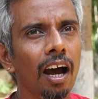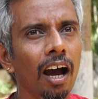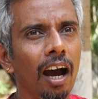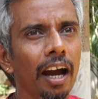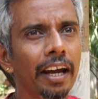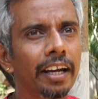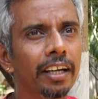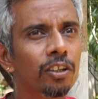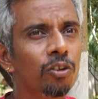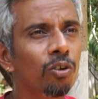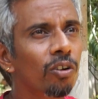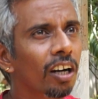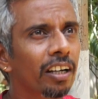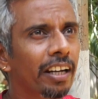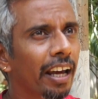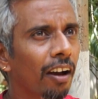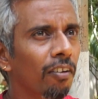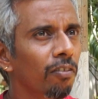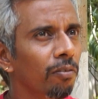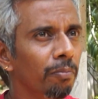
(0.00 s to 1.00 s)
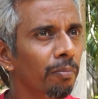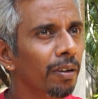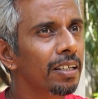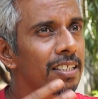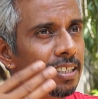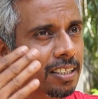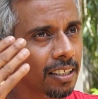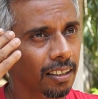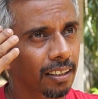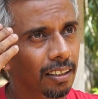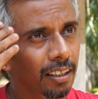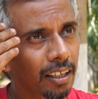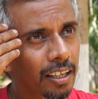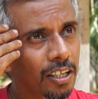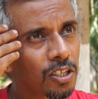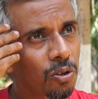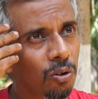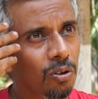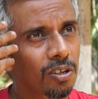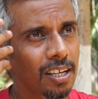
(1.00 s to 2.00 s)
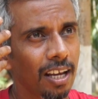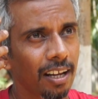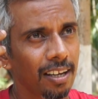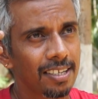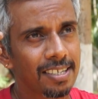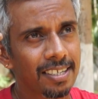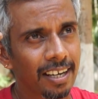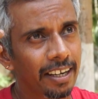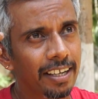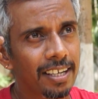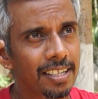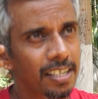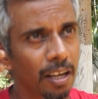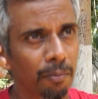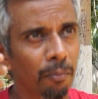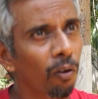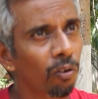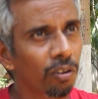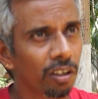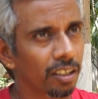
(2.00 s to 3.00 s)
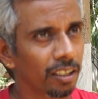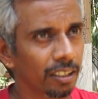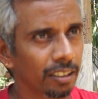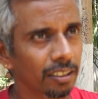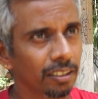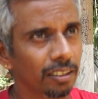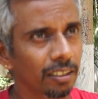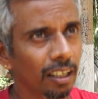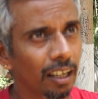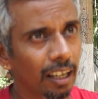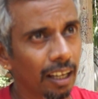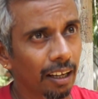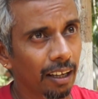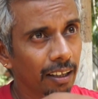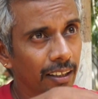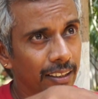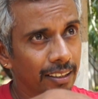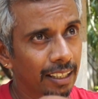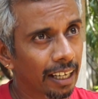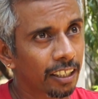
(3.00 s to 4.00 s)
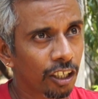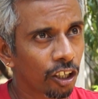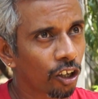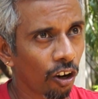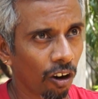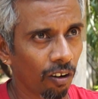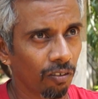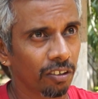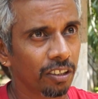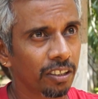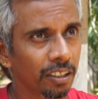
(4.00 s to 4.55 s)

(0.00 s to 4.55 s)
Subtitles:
I do not have much resource or studies about that ground.